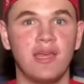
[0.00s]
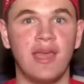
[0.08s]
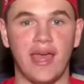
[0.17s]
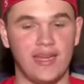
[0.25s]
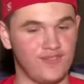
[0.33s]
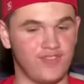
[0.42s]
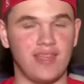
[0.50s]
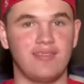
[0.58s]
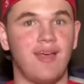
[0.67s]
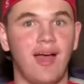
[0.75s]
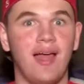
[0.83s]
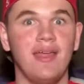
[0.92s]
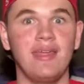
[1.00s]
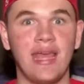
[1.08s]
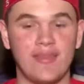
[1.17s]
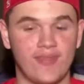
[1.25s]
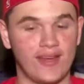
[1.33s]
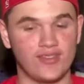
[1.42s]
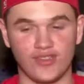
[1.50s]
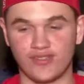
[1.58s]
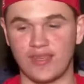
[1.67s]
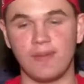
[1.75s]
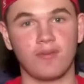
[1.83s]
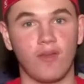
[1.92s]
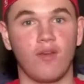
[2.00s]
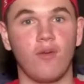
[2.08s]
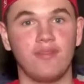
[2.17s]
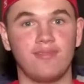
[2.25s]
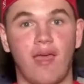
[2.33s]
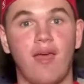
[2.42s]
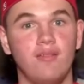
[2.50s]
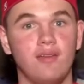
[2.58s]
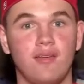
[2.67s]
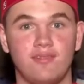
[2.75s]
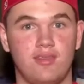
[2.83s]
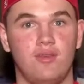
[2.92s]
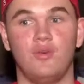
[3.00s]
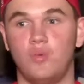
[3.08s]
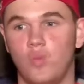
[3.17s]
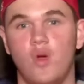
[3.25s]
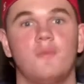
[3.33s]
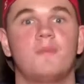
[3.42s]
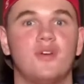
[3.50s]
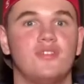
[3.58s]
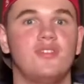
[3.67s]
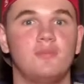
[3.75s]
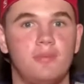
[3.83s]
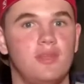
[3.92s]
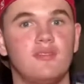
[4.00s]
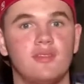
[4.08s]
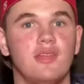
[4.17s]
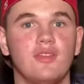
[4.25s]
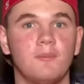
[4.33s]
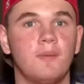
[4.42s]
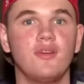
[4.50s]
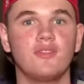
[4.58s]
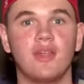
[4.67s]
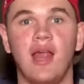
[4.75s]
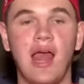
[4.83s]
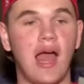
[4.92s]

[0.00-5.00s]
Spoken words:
And if they tie, then it just keeps on going down until one person beats the other person.